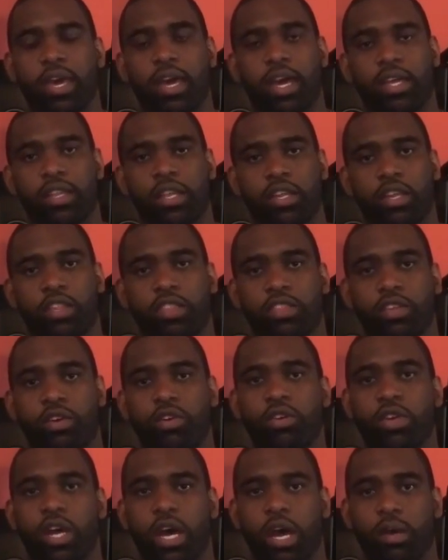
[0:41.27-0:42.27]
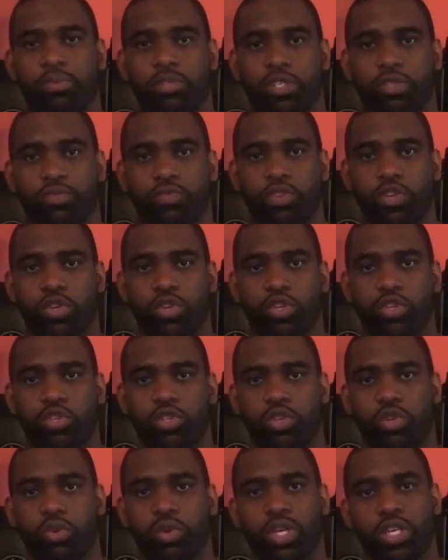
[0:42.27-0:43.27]
And then the third option for you to
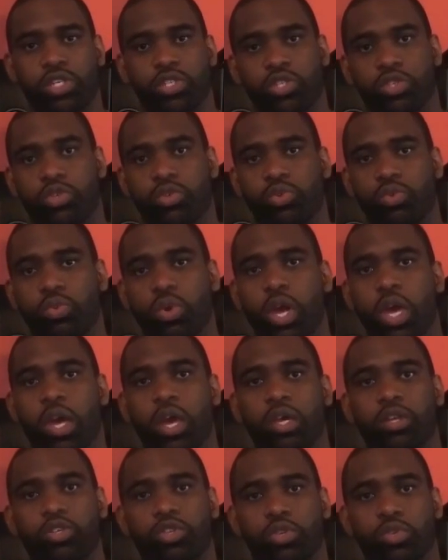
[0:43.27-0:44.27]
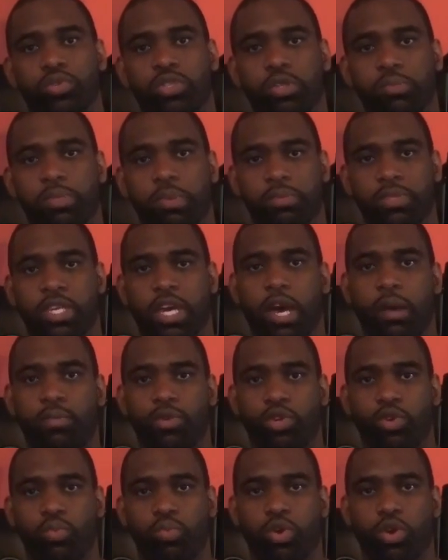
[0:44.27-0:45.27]
do is to do some
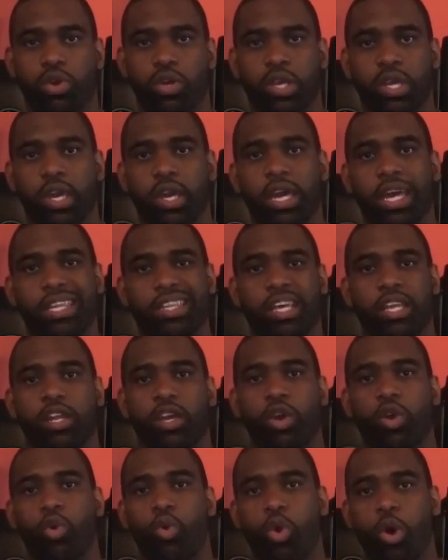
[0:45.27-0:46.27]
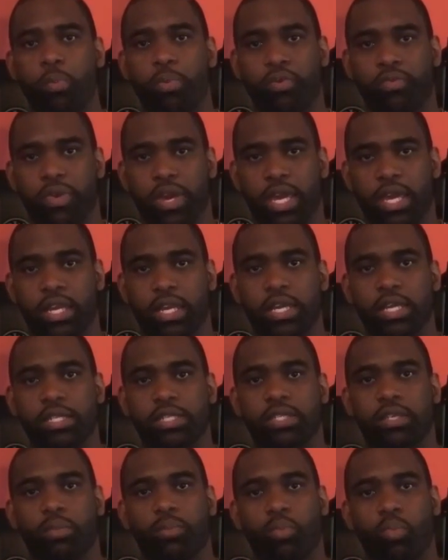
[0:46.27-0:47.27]
abdominal work and then incorporate
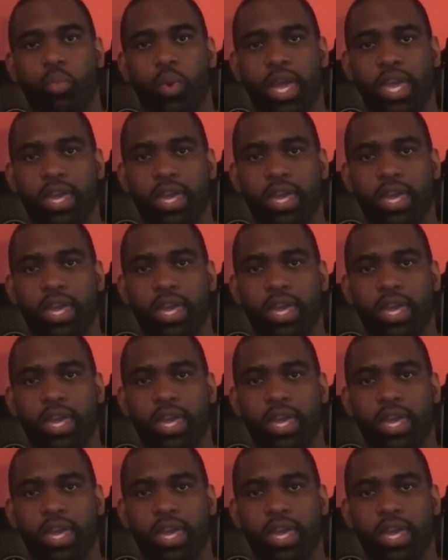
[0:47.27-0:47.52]
some